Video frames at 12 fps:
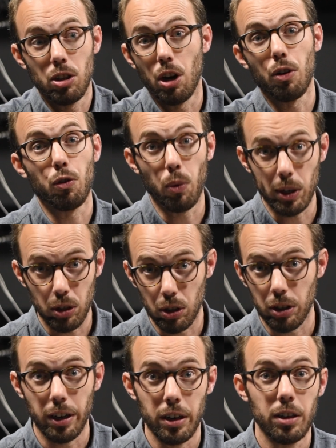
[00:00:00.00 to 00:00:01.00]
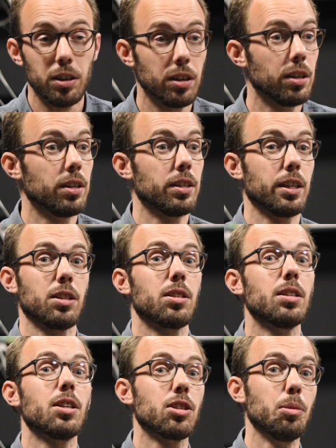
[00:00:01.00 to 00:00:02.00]
a lot of questions there. That's
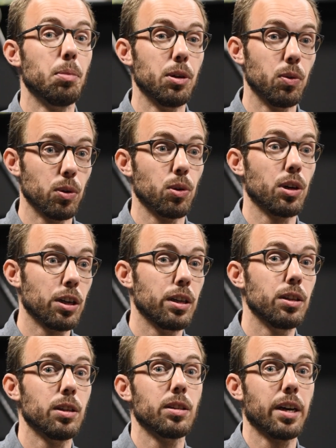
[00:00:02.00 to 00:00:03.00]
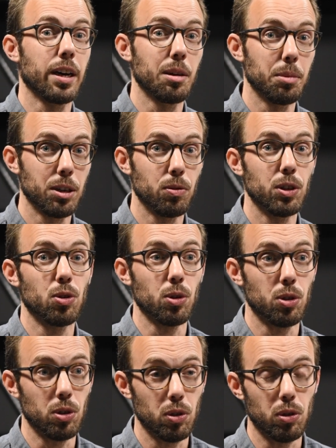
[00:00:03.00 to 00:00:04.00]
simply where we're going to need the time and the
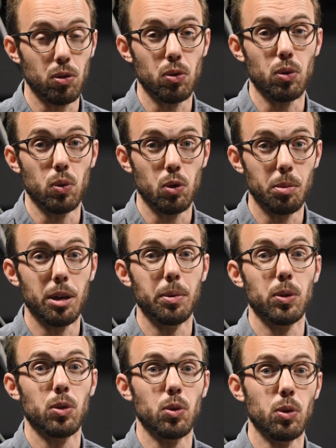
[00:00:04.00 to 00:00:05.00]
resources to be able